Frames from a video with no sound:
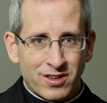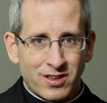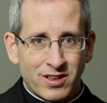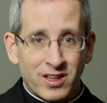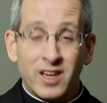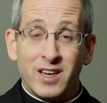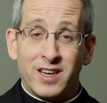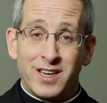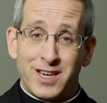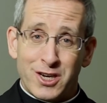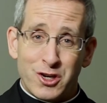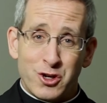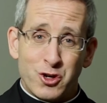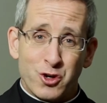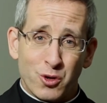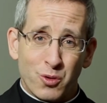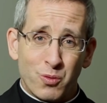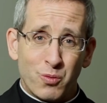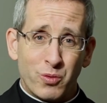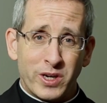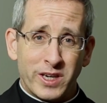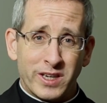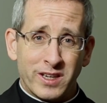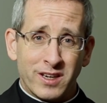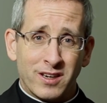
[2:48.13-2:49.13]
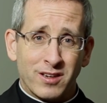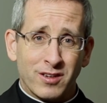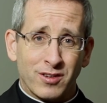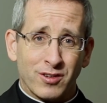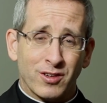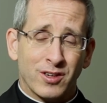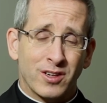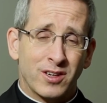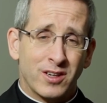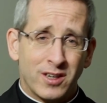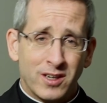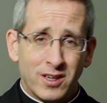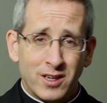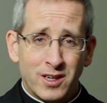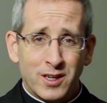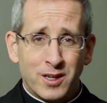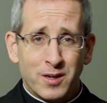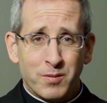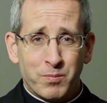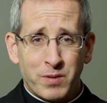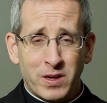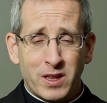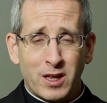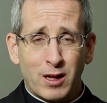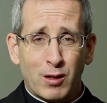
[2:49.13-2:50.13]

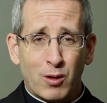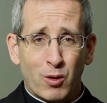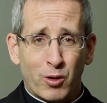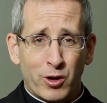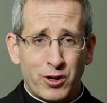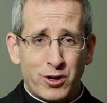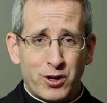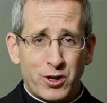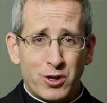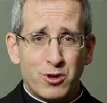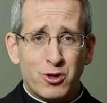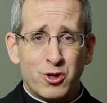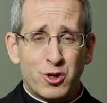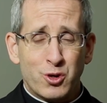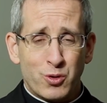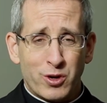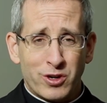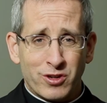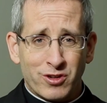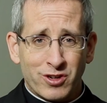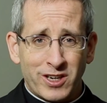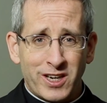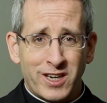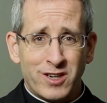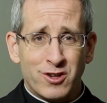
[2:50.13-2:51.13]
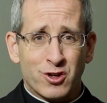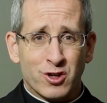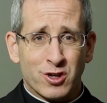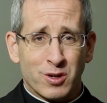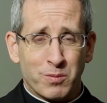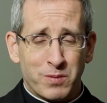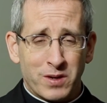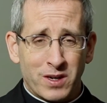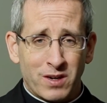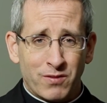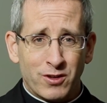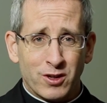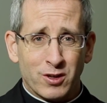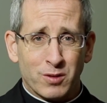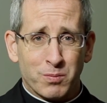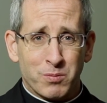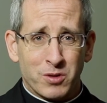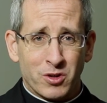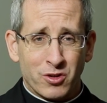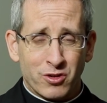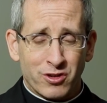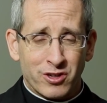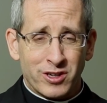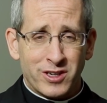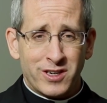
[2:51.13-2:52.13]
May the Lord use you as an instrument of his
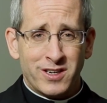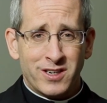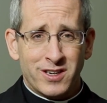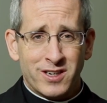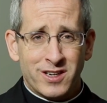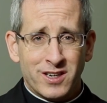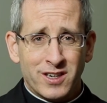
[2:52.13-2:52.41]
mercy.